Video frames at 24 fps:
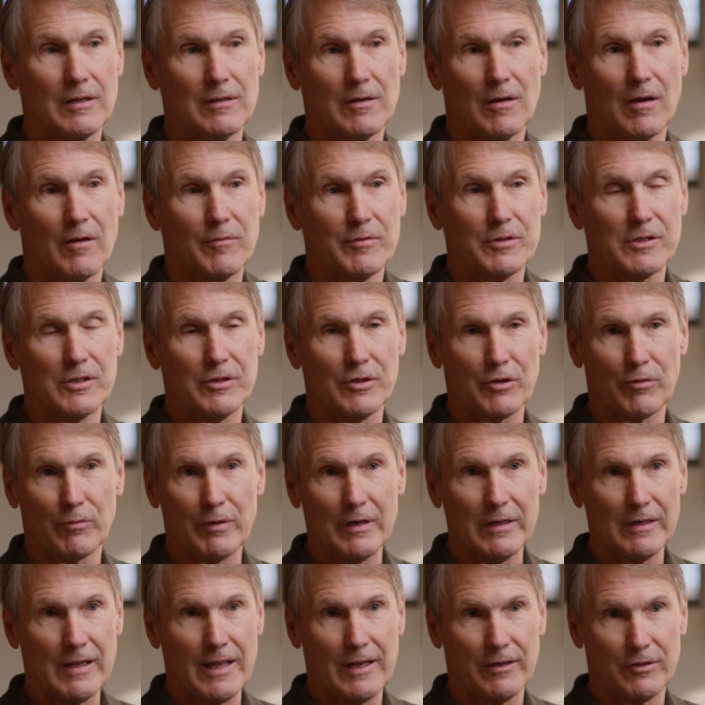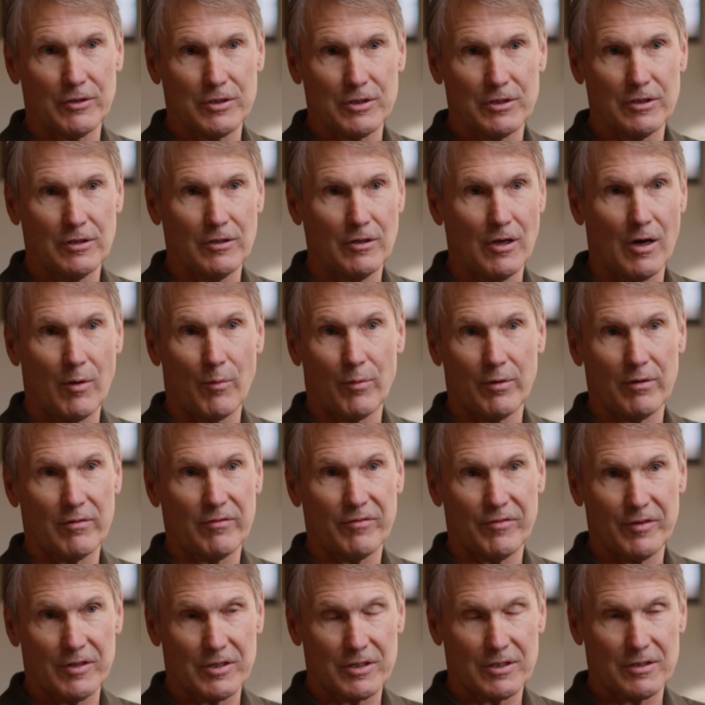And obviously, the Greenlanders did not want
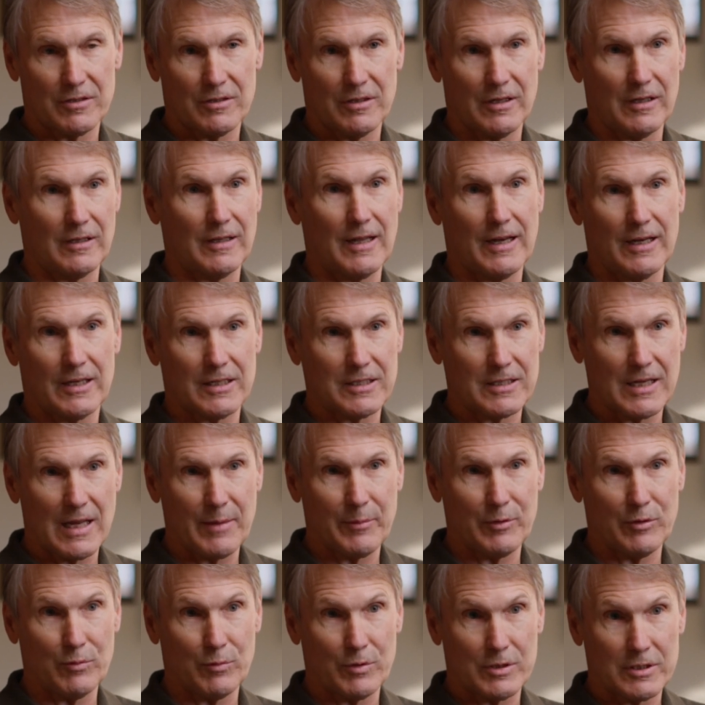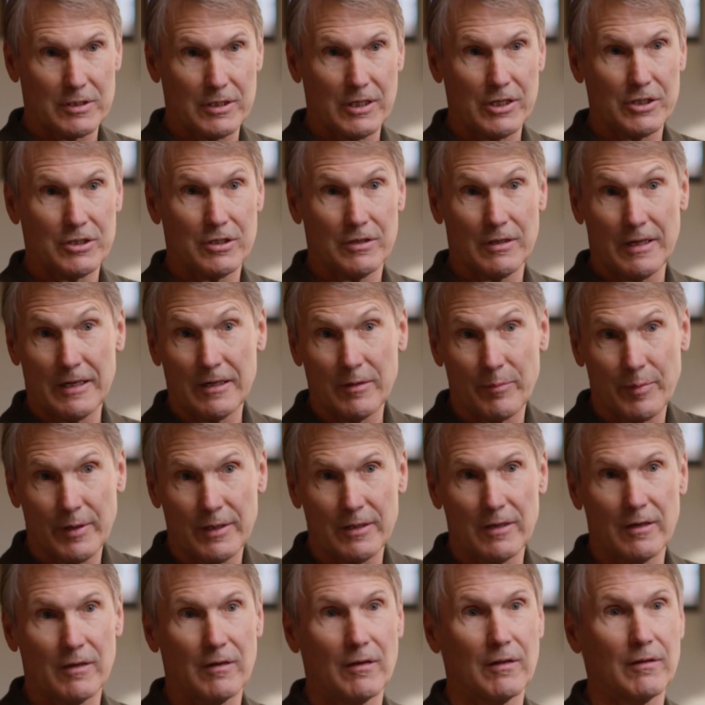to fish the Atlantic salmon to extinction. They
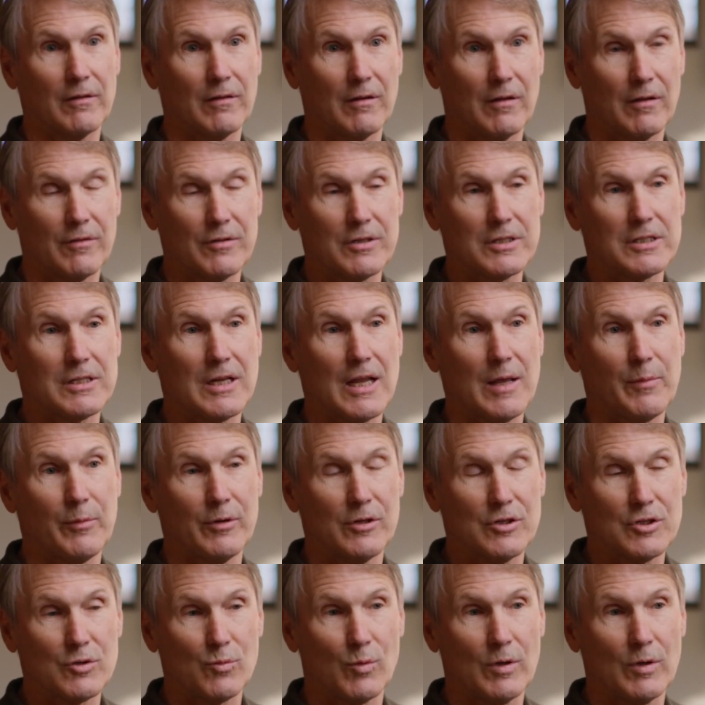depended on the, on the salmon as